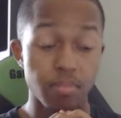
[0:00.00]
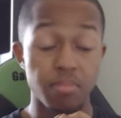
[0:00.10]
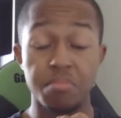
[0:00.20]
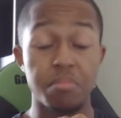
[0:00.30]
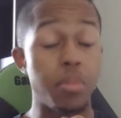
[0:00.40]

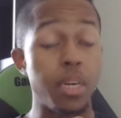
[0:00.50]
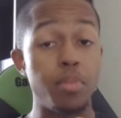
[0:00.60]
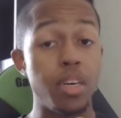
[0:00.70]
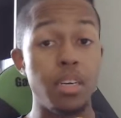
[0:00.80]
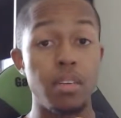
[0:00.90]

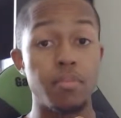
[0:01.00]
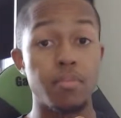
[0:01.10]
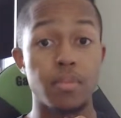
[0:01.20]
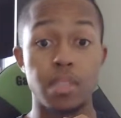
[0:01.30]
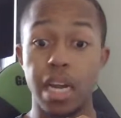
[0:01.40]
Maybe.
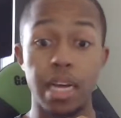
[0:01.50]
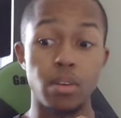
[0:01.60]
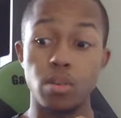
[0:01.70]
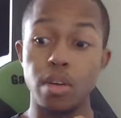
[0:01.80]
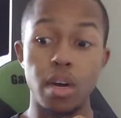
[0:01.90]
I
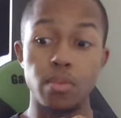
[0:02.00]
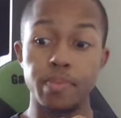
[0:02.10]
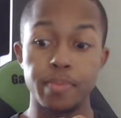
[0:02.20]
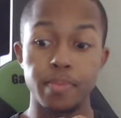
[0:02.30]
don't know.